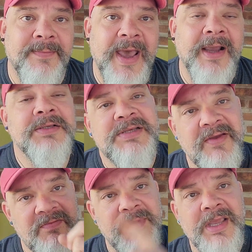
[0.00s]
back.
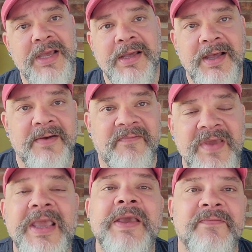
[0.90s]
Saved me a
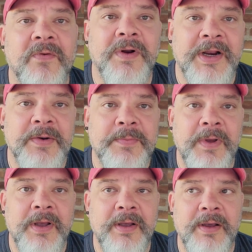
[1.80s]
fee for an
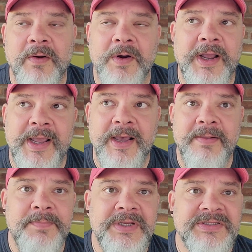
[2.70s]

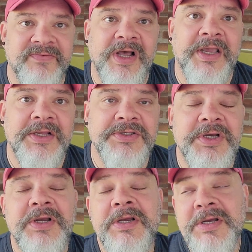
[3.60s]
a piece of luggage.
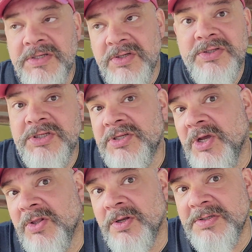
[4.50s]
So it's just a
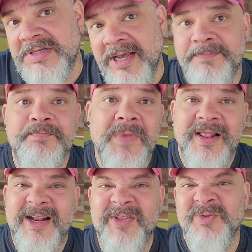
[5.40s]
good little tip. I
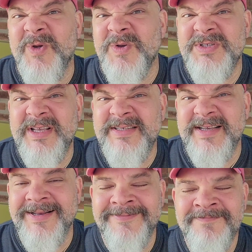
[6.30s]
like to throw those things
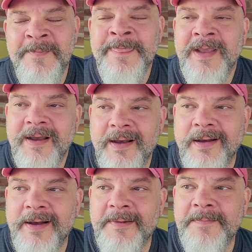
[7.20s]
in.
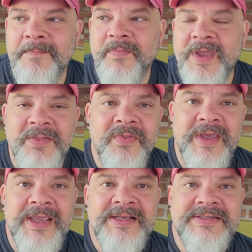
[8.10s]
The other
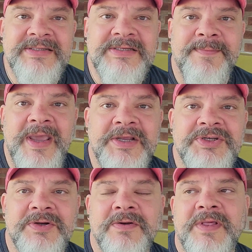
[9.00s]
thing is to make
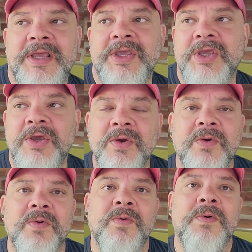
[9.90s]
sure that
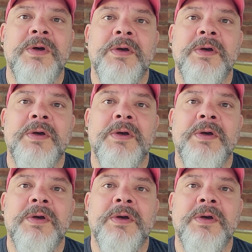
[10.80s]
you